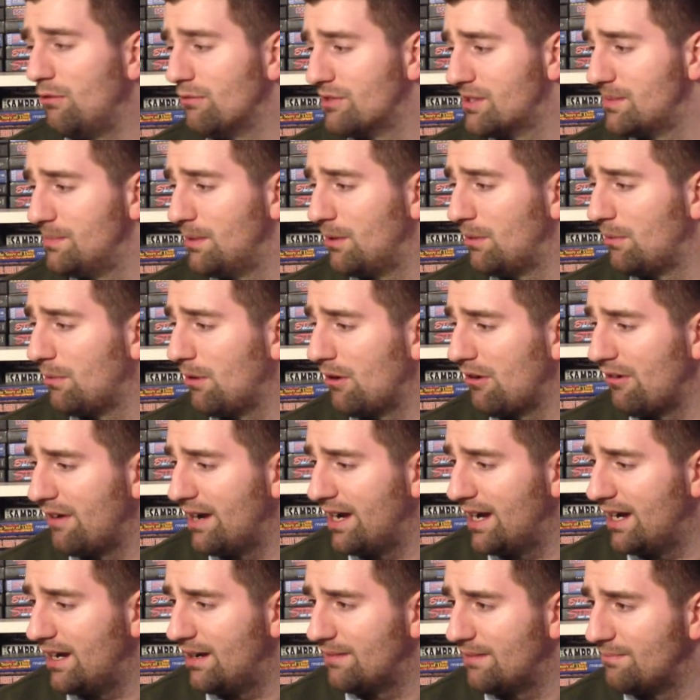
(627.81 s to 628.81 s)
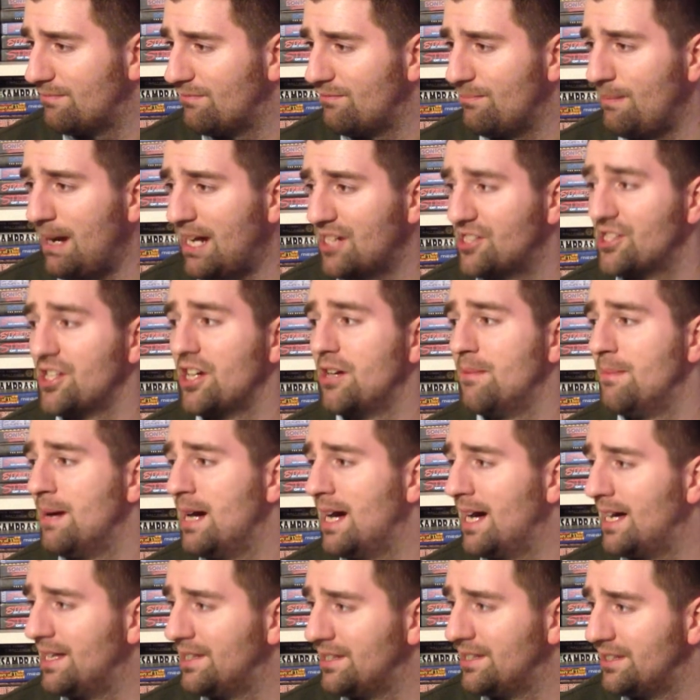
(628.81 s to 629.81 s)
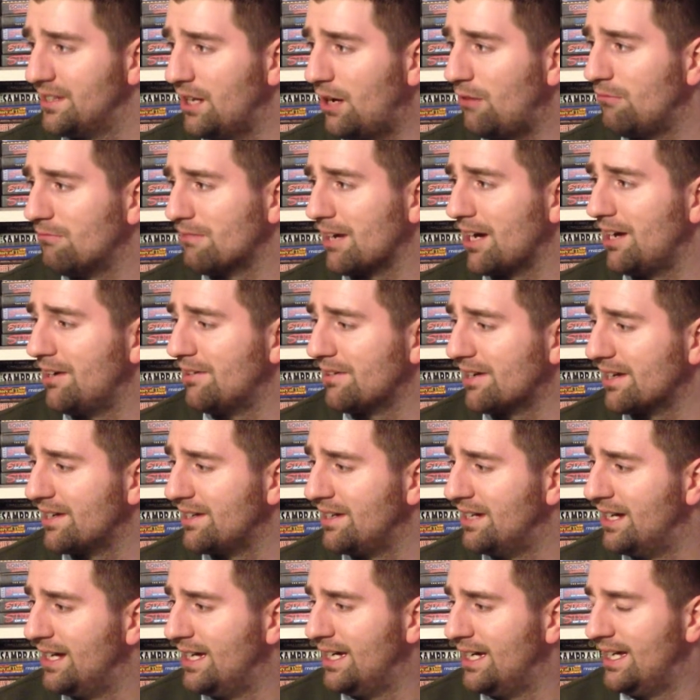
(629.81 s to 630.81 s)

Ultimate Warrior, Macho Man and Hulk Hogan.